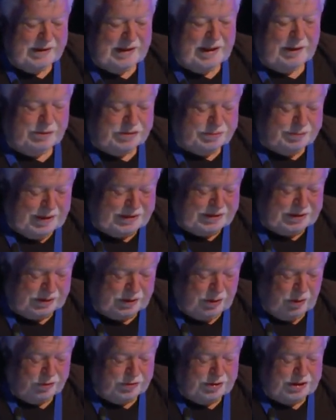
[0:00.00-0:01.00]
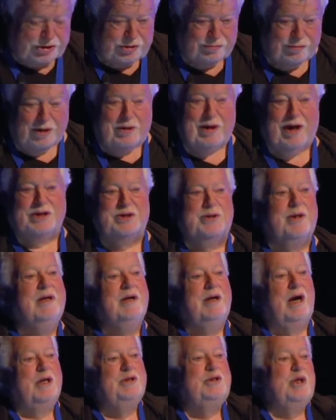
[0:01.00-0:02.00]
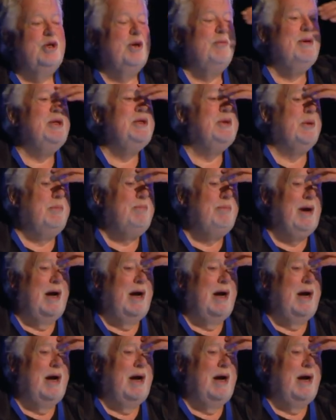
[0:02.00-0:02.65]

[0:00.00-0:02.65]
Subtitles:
metacognition. I took them into a